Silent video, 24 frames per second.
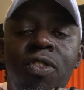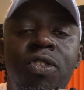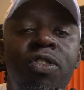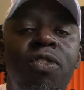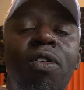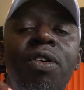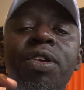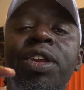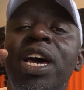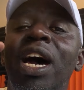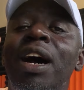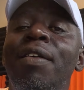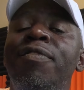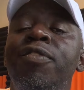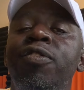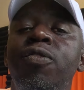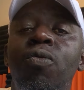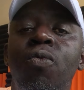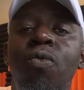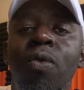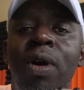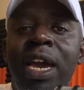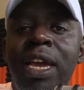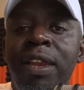You don't have
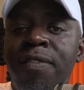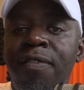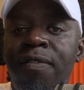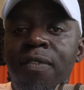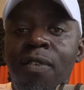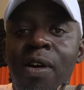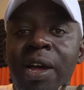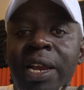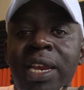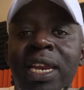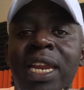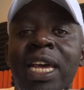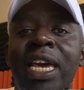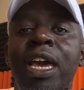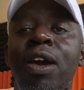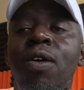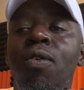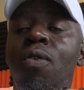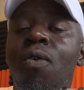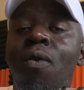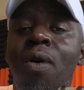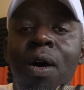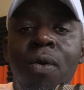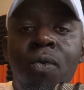to wait for a day
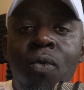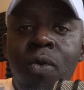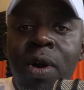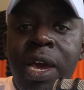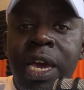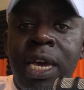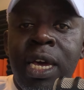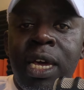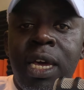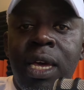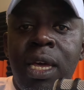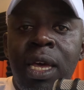or a week.